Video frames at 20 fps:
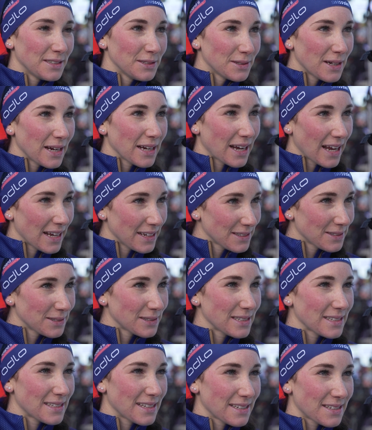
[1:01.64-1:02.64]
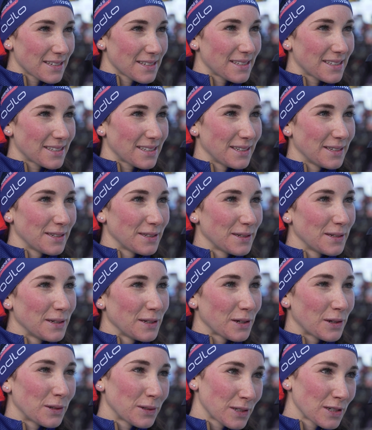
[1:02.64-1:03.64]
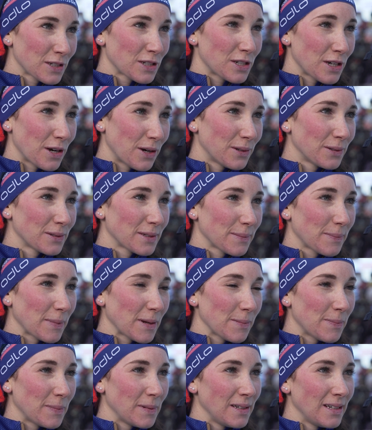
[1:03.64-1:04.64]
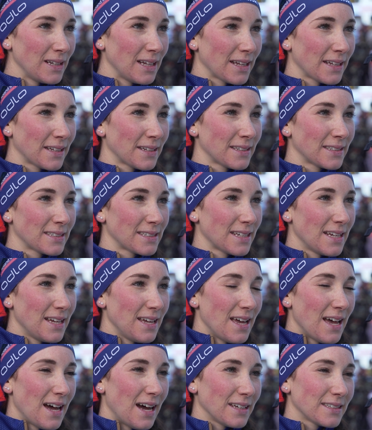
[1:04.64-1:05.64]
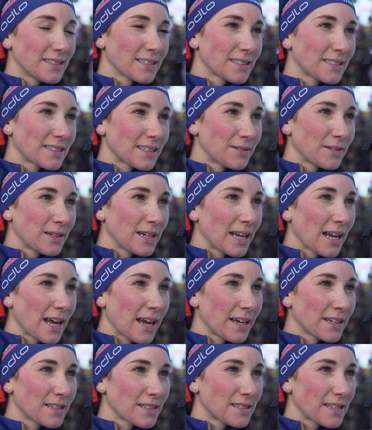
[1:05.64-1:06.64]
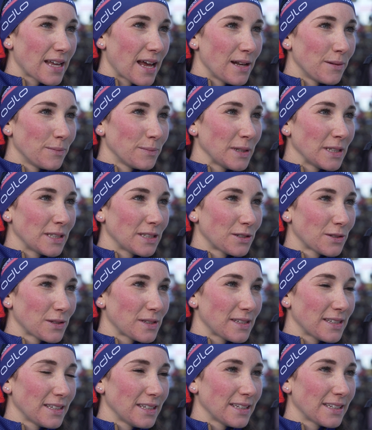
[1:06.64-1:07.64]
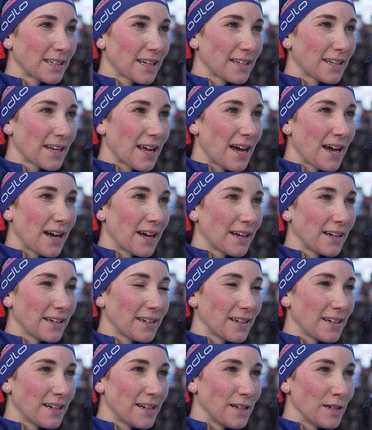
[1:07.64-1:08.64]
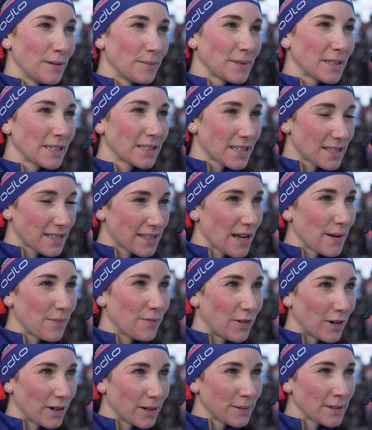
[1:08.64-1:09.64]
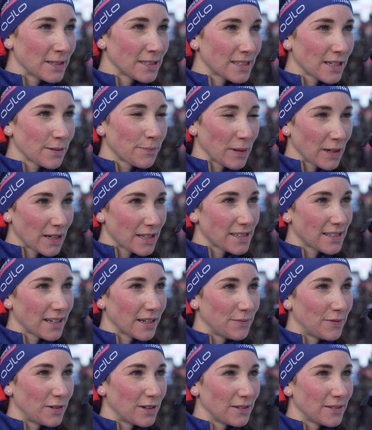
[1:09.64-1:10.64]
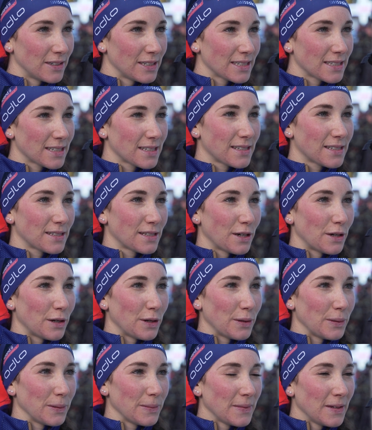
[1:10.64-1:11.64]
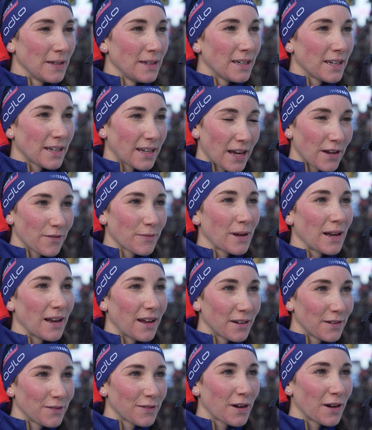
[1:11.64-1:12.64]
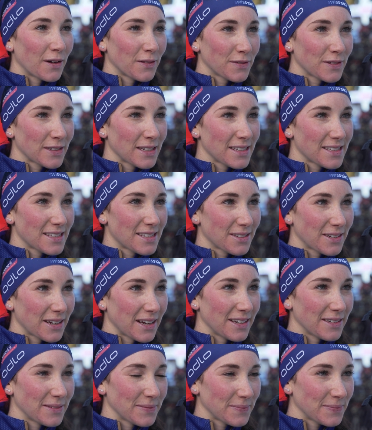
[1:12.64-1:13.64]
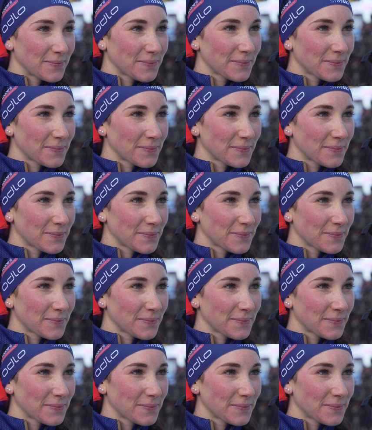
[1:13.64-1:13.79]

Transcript: knew I can do this, I just couldn't show the people, and I think the relay just helped me to see that I did a step forward, a big step forward, so it gave me a lot of confidence today.